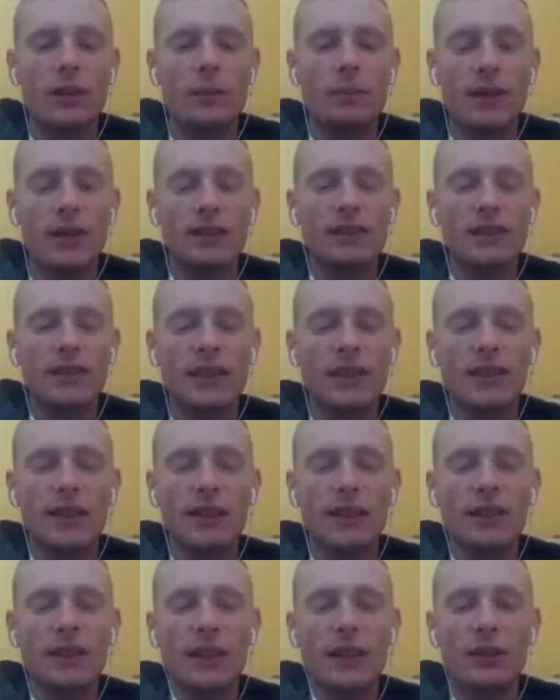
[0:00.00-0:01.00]
By slide
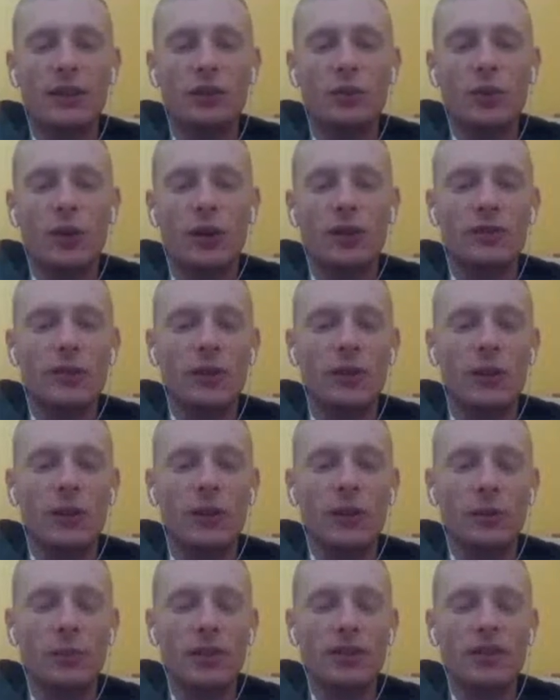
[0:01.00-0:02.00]
kicking down this waterfall
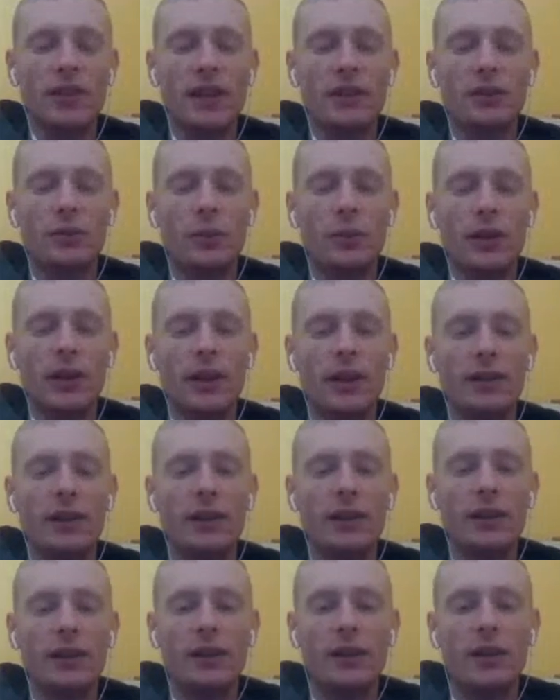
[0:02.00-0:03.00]
in a precise way,
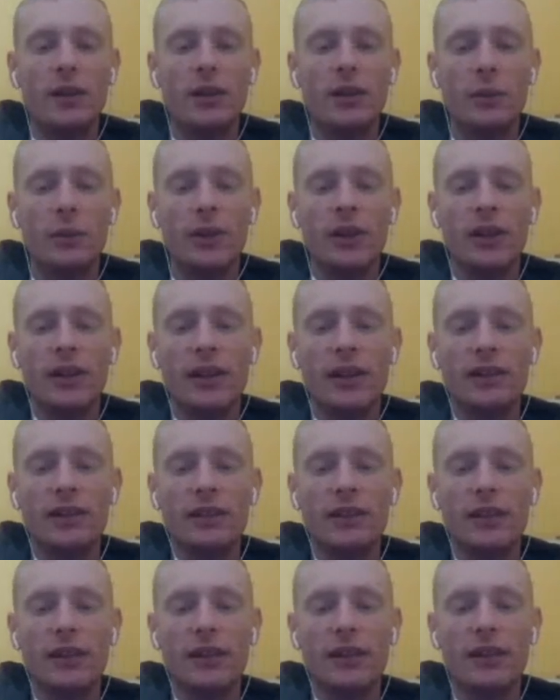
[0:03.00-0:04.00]
we can
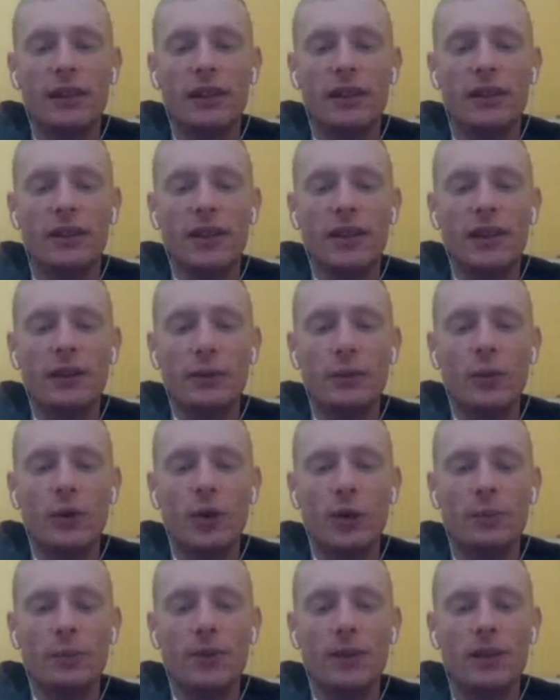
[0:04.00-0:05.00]
actually down
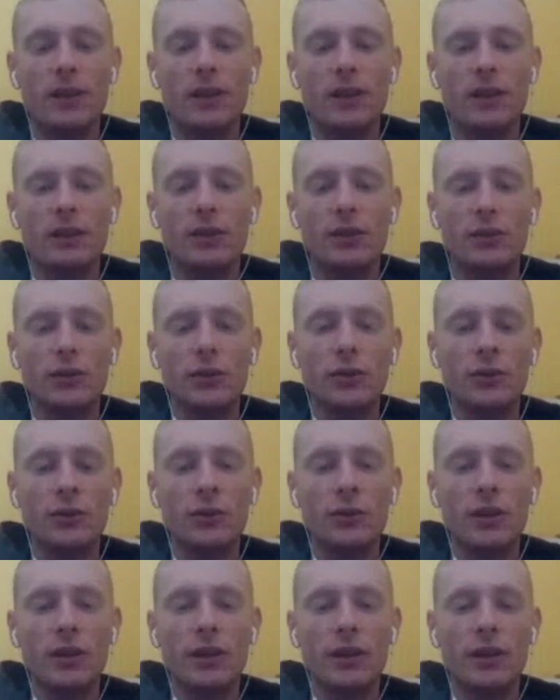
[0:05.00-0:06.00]
warp
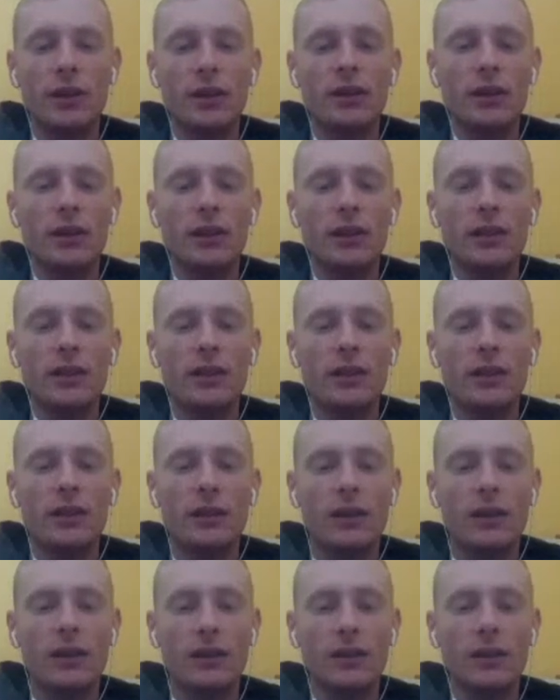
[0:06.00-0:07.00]
to the
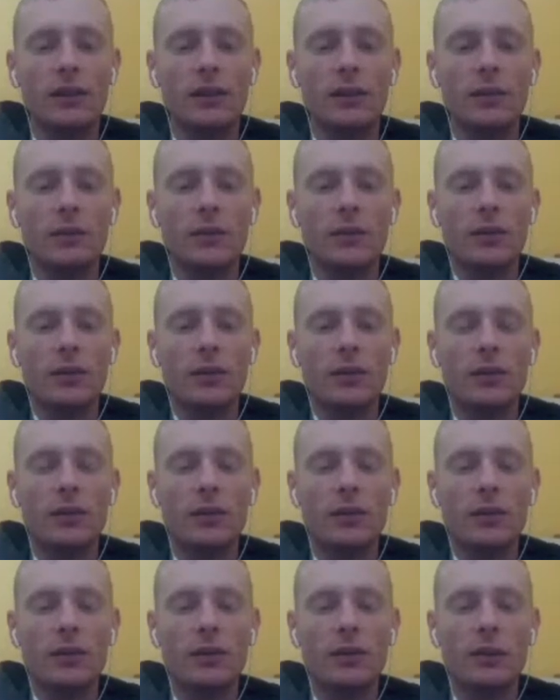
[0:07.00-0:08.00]

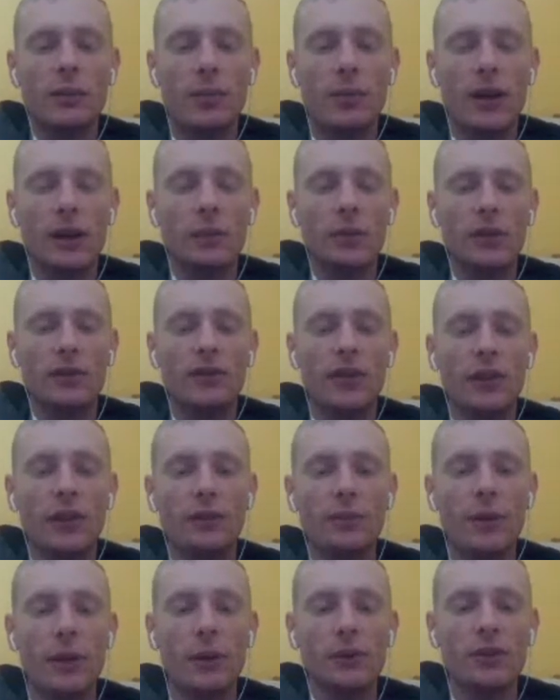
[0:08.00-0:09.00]
bottom of the
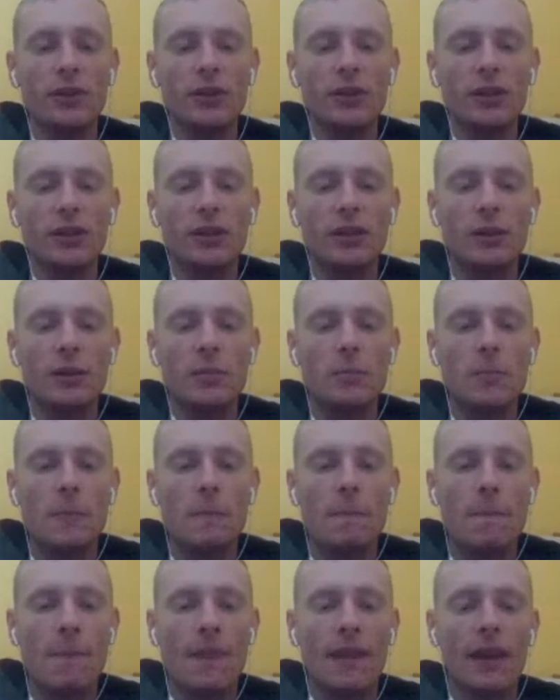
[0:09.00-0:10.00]
moat
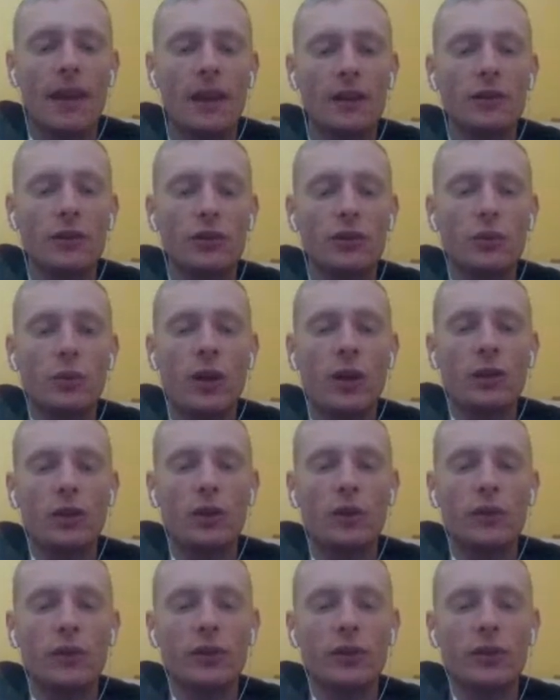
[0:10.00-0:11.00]
and just walk
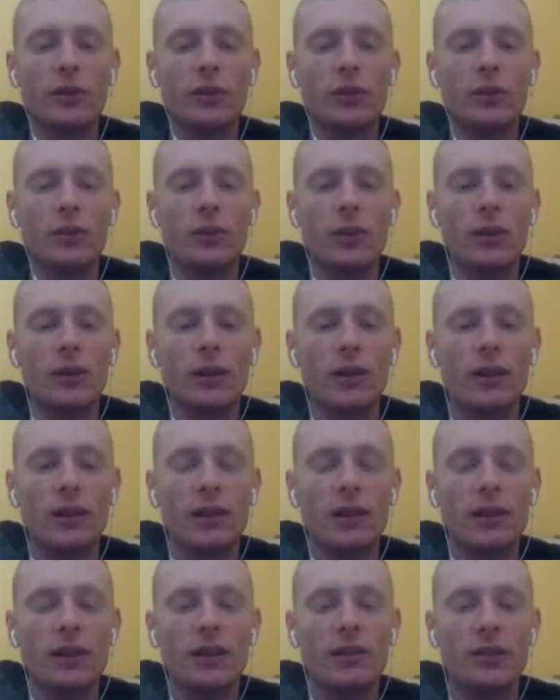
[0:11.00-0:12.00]
over to the door.
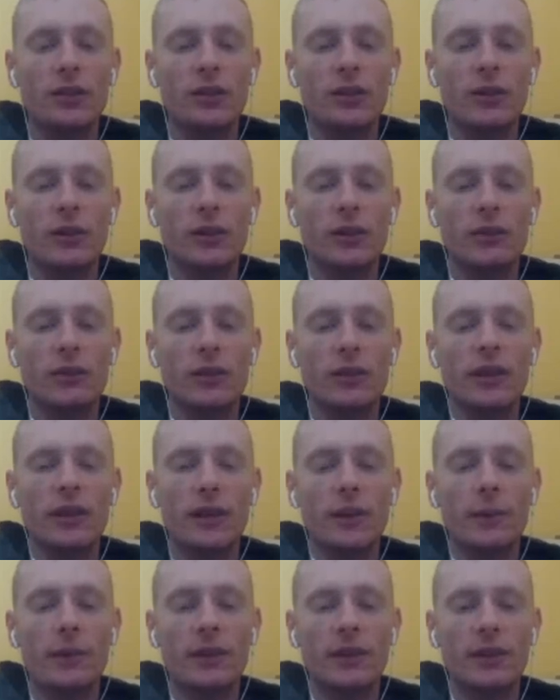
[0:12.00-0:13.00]
So it's really
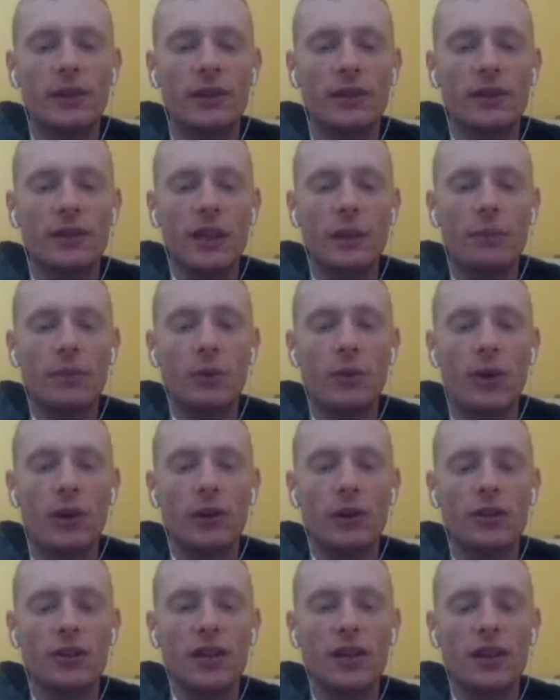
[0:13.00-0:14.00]
great. We can just skip the
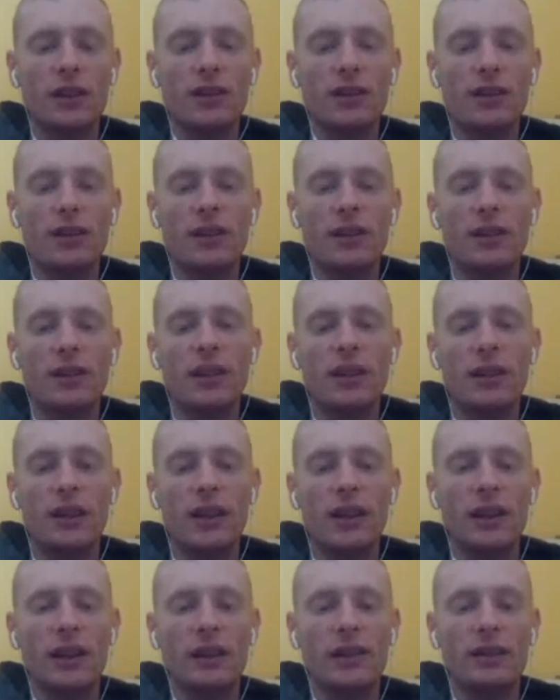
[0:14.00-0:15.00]
water check
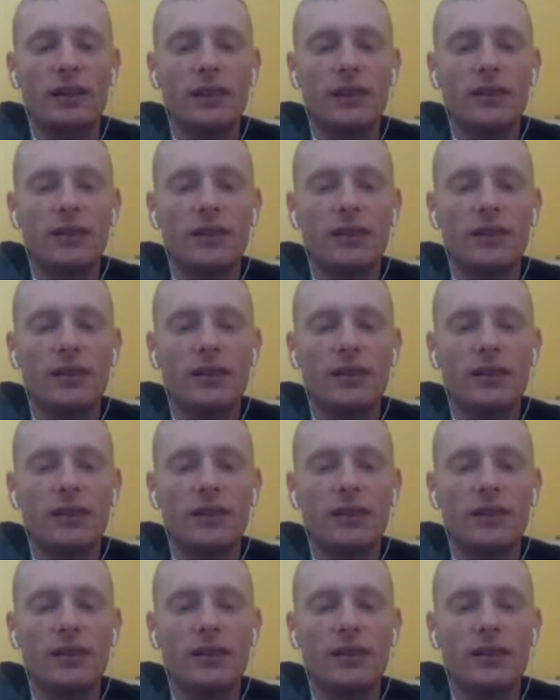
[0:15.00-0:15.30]
and